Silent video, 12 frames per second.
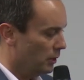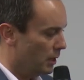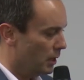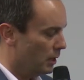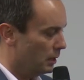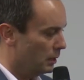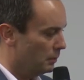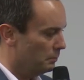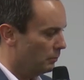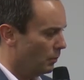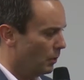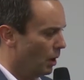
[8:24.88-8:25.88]

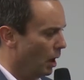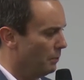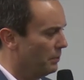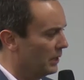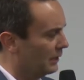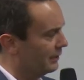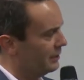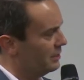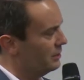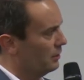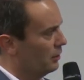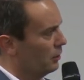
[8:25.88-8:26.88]
um,
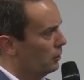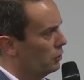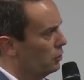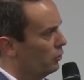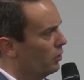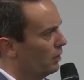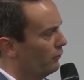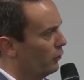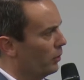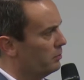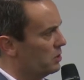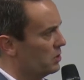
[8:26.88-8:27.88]
ability, do you think,
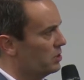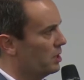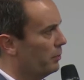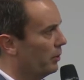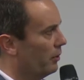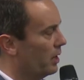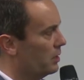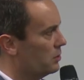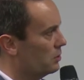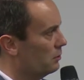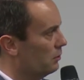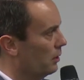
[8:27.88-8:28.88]
for them to
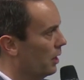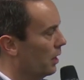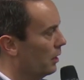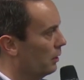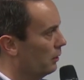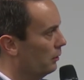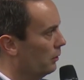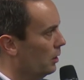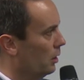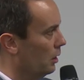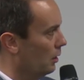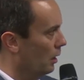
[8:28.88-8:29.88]
separate our,
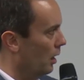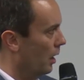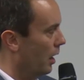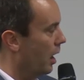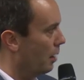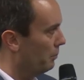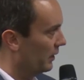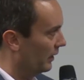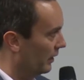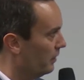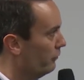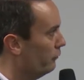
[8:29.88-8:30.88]
our
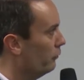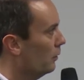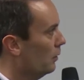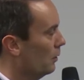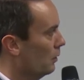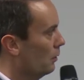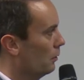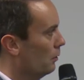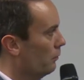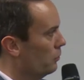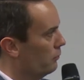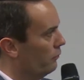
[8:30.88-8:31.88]
belief,
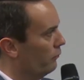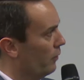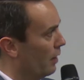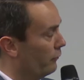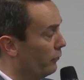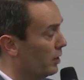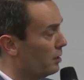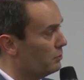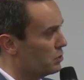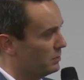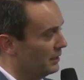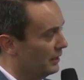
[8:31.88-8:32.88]
our
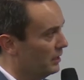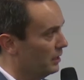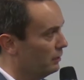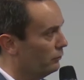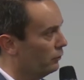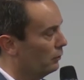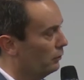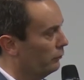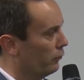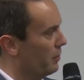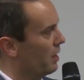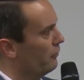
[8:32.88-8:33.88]
freedom to believe,
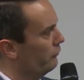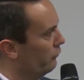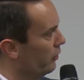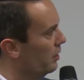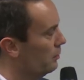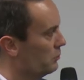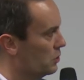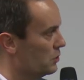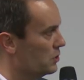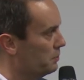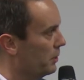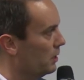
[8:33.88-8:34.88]
from our freedom to
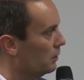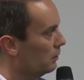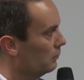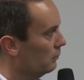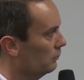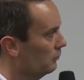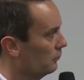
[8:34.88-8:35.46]
speak?